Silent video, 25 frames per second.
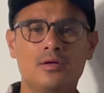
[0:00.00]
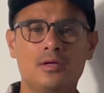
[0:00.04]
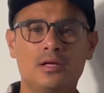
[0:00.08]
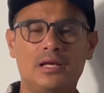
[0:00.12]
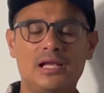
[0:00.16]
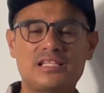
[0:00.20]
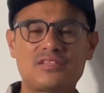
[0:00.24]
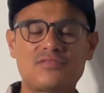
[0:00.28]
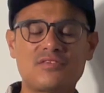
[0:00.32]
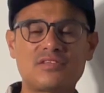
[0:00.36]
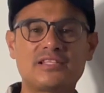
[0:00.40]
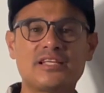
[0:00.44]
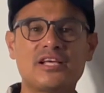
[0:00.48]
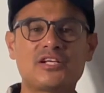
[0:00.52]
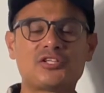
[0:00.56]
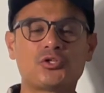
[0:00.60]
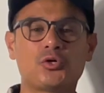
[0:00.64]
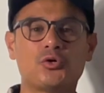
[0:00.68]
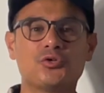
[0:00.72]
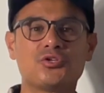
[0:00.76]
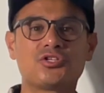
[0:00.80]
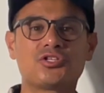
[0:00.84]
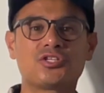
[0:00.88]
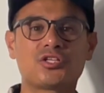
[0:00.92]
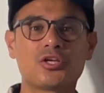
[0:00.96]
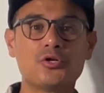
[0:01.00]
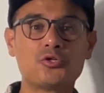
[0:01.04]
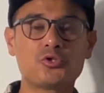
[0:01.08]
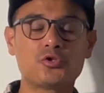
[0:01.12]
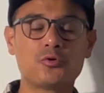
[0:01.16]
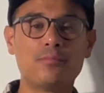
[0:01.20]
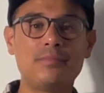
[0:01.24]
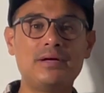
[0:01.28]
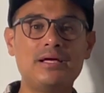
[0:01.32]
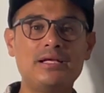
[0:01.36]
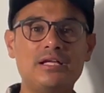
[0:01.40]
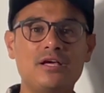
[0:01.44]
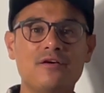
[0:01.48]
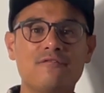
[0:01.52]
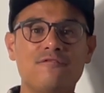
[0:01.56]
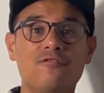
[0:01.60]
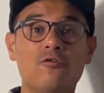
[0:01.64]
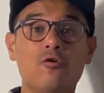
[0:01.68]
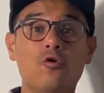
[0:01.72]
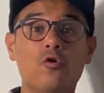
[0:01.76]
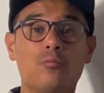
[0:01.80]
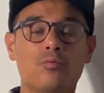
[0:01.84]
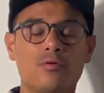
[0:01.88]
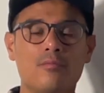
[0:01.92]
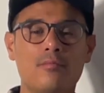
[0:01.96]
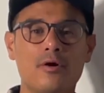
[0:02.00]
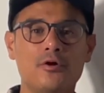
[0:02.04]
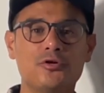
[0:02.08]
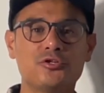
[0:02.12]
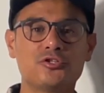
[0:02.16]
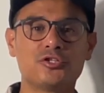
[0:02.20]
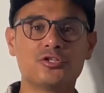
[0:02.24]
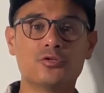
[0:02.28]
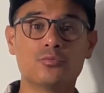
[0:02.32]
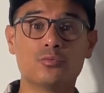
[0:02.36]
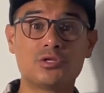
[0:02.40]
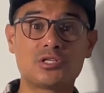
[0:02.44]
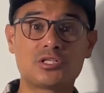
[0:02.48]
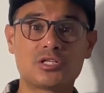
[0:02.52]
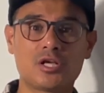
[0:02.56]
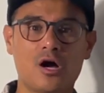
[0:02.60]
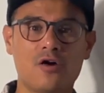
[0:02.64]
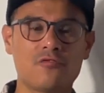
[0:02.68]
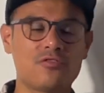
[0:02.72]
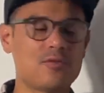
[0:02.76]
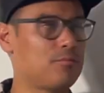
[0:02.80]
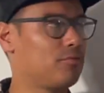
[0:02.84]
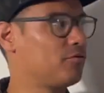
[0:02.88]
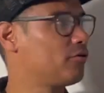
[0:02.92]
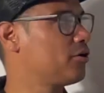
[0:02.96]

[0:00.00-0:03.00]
Less of a session on social media for promotion. We'll start with the